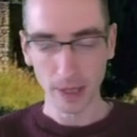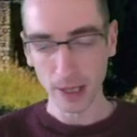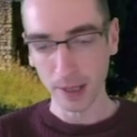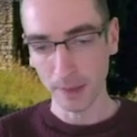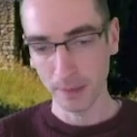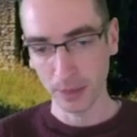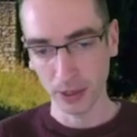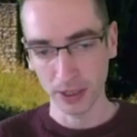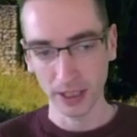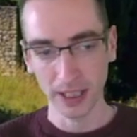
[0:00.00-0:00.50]

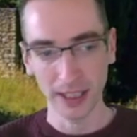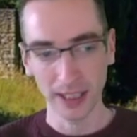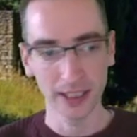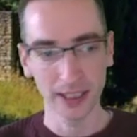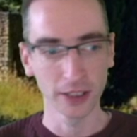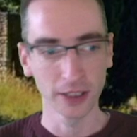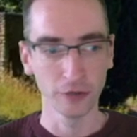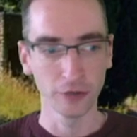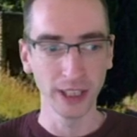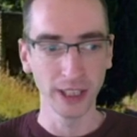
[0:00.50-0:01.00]
but it
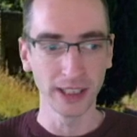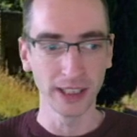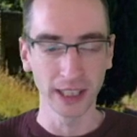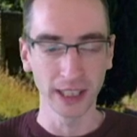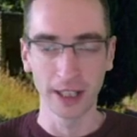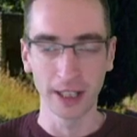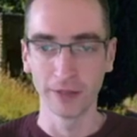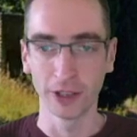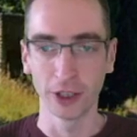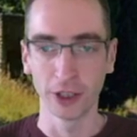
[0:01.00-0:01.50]
is a
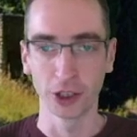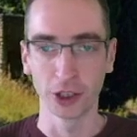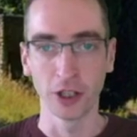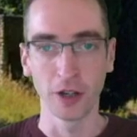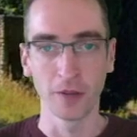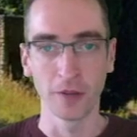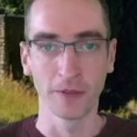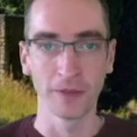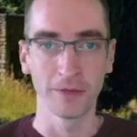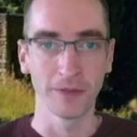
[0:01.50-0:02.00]
reskin version
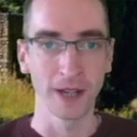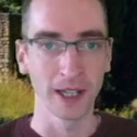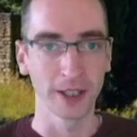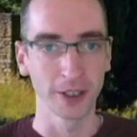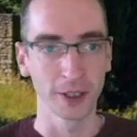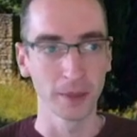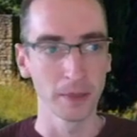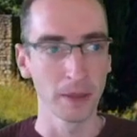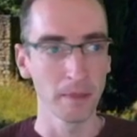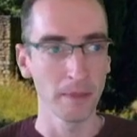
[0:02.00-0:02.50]
of
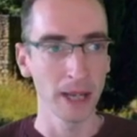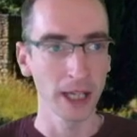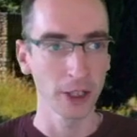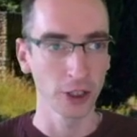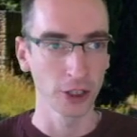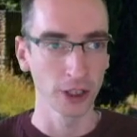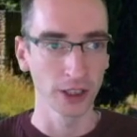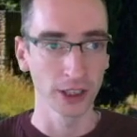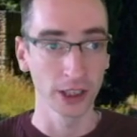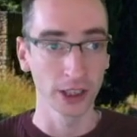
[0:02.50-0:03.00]
Phantom
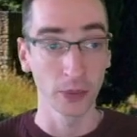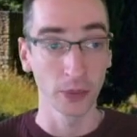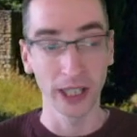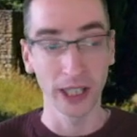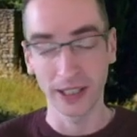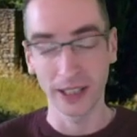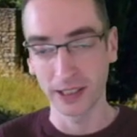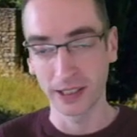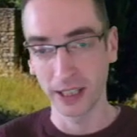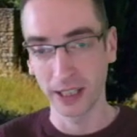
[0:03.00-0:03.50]
Mansion, so we
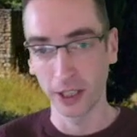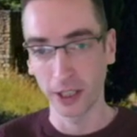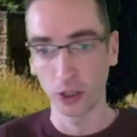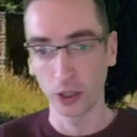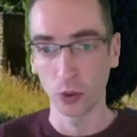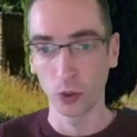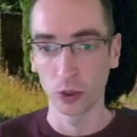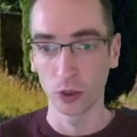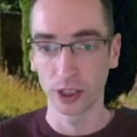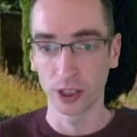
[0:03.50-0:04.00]
get to see the
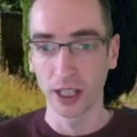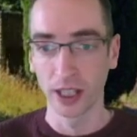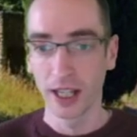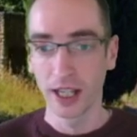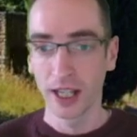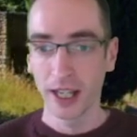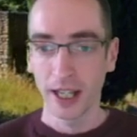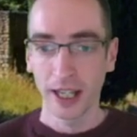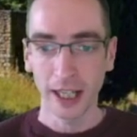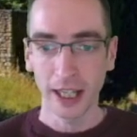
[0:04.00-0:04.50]
course
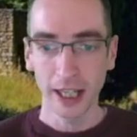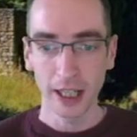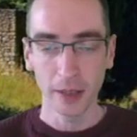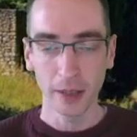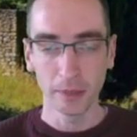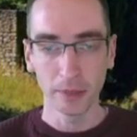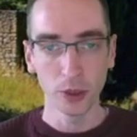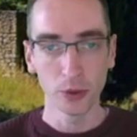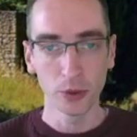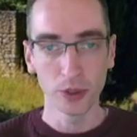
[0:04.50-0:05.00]
in
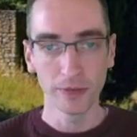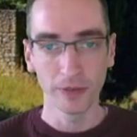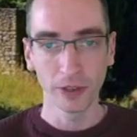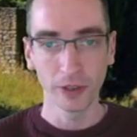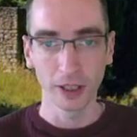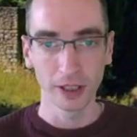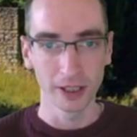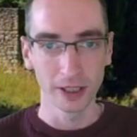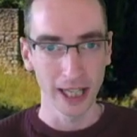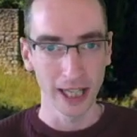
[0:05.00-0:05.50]

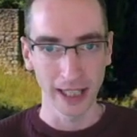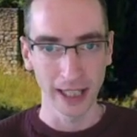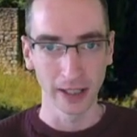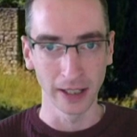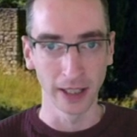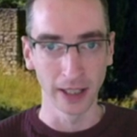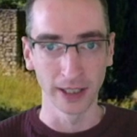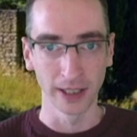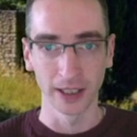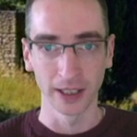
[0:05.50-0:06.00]
beautiful
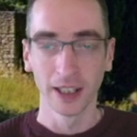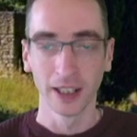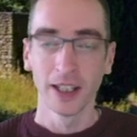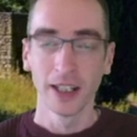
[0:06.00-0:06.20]
daylight.